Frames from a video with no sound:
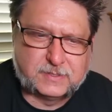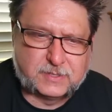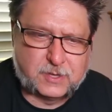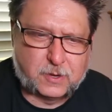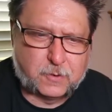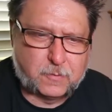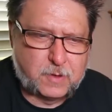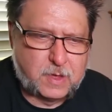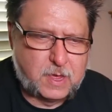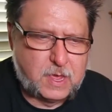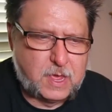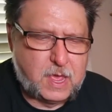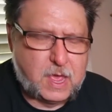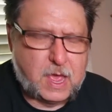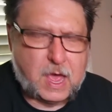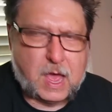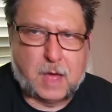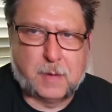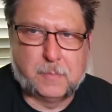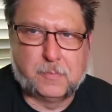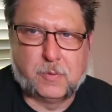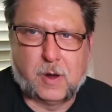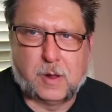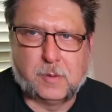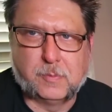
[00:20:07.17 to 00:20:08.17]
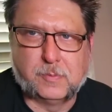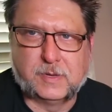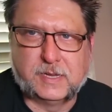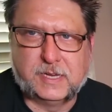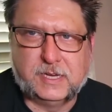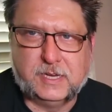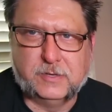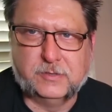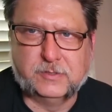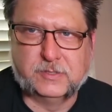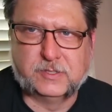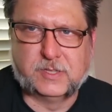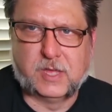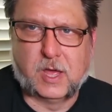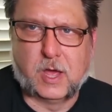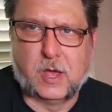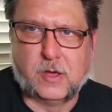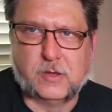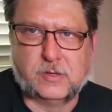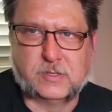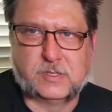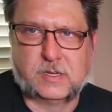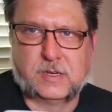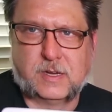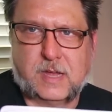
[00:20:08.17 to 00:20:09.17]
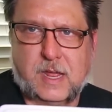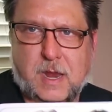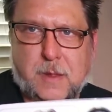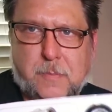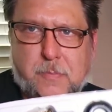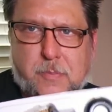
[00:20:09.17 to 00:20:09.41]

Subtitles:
So I'll probably use those and kind